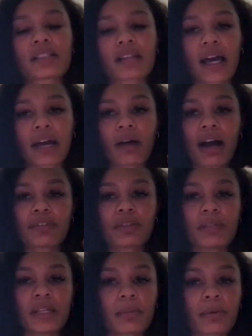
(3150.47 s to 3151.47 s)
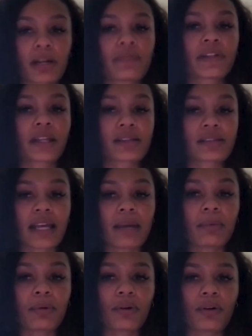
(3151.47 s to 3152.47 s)
that I don't have to be a perfect
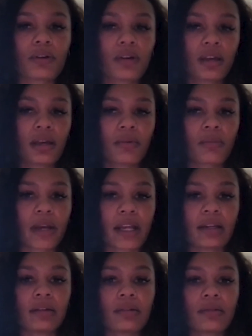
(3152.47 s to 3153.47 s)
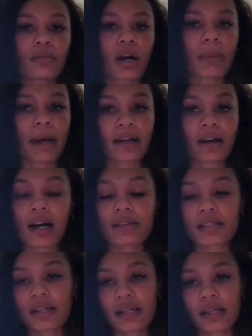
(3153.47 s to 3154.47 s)
example when what my
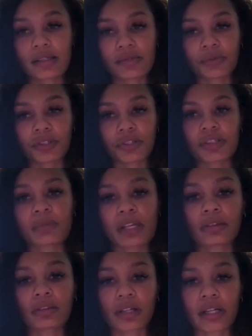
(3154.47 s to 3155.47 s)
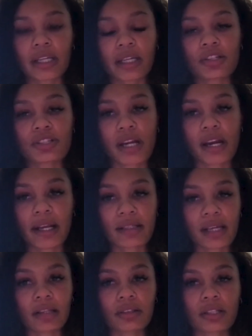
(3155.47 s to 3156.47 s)
content is really just me learning and sharing as
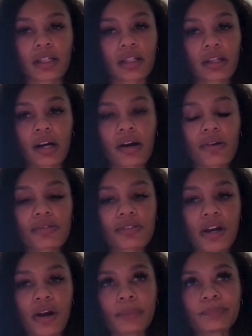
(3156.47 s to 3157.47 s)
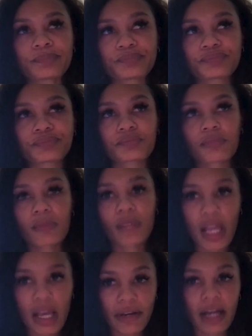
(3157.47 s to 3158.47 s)
I learn and go. So
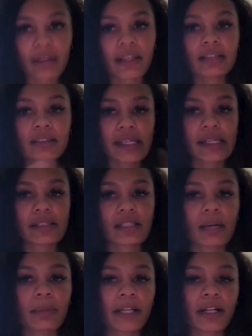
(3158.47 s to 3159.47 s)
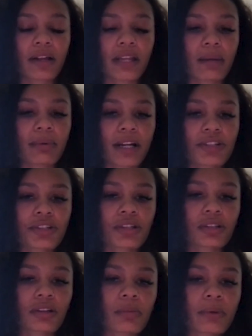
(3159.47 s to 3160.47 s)
I've kind of like eased up like on that pressure a
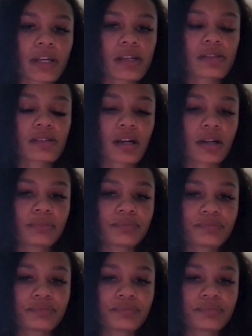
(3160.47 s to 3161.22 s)
little bit. So